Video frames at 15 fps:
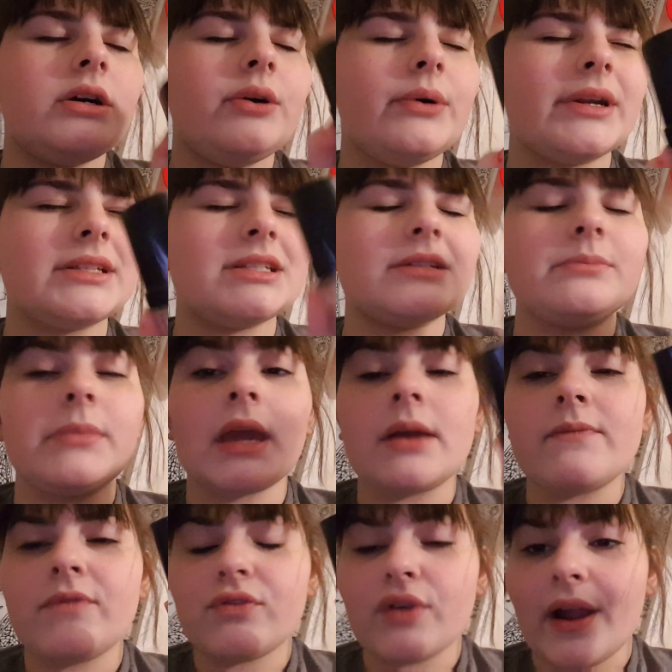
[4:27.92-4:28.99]
what is it,
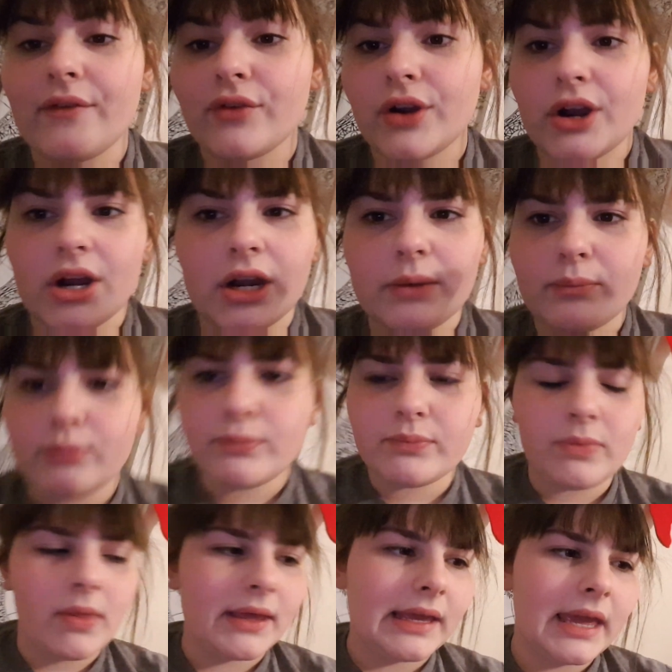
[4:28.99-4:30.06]
Makeup Forever,
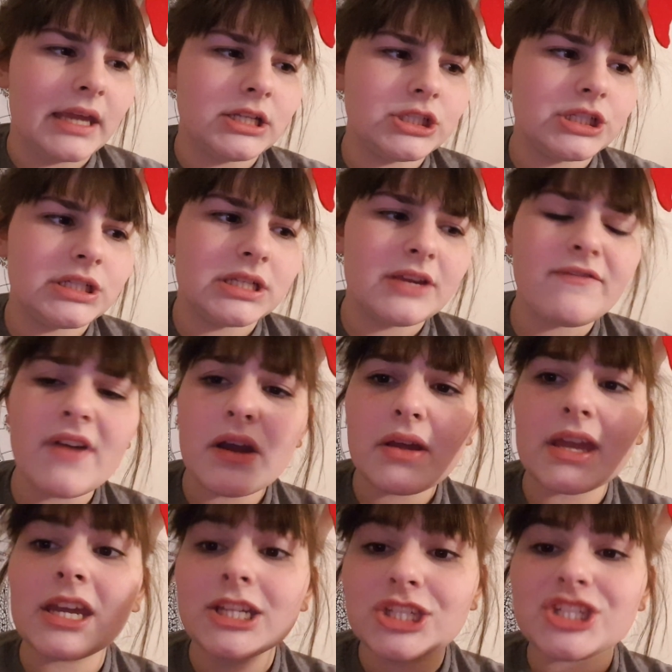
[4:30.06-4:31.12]
like
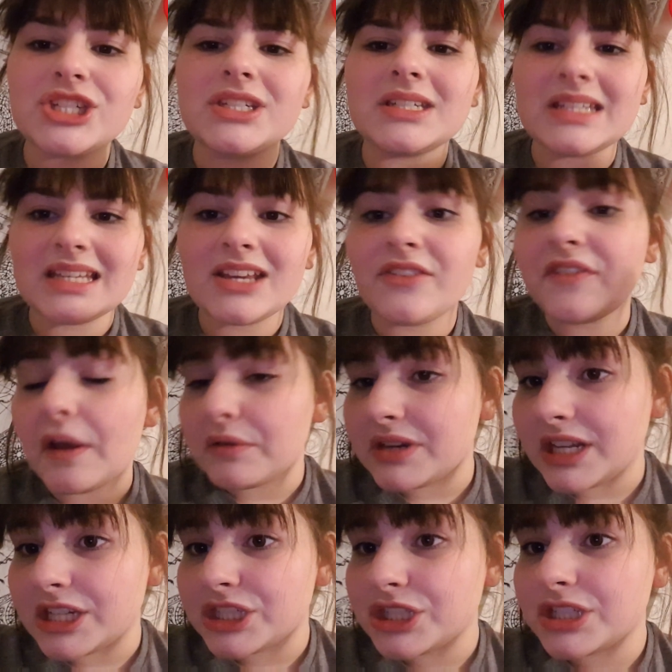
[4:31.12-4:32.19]
HD
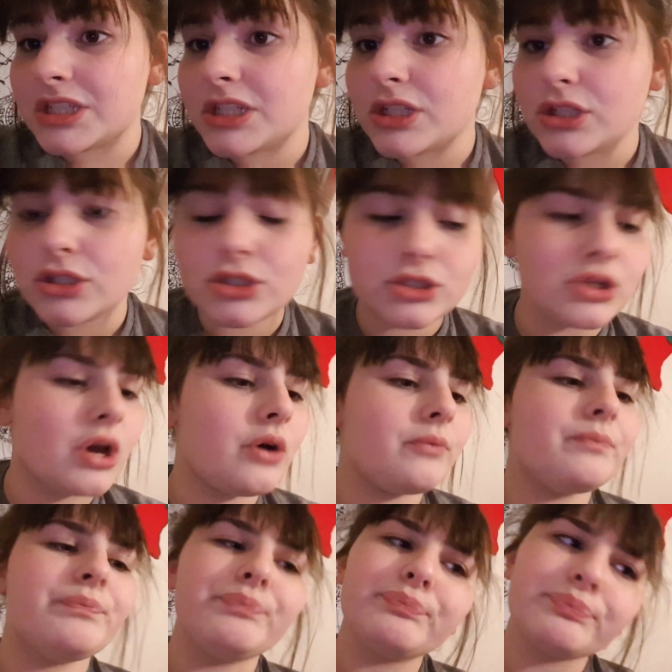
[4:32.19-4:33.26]
foundation.
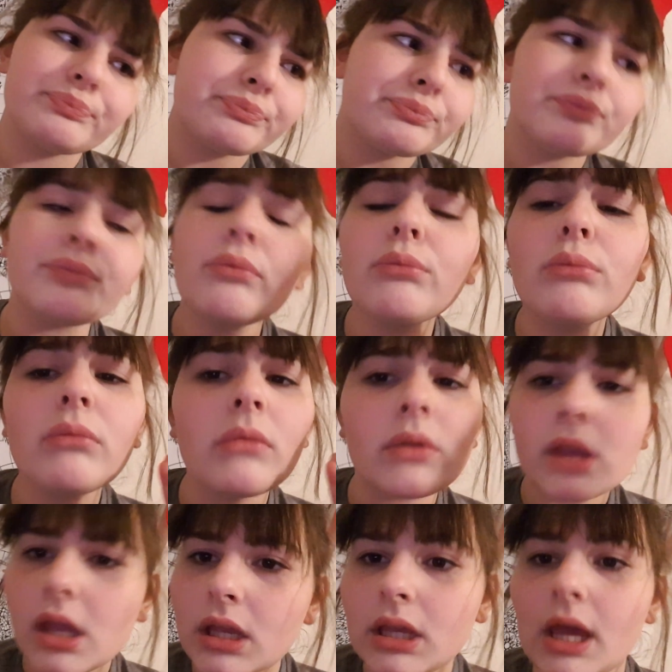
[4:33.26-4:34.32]
So
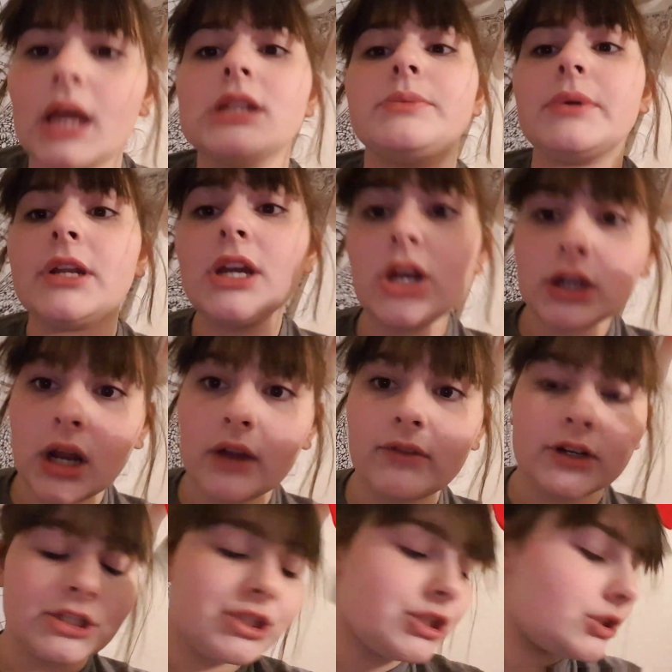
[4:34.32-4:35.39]
yeah, it's pretty good coverage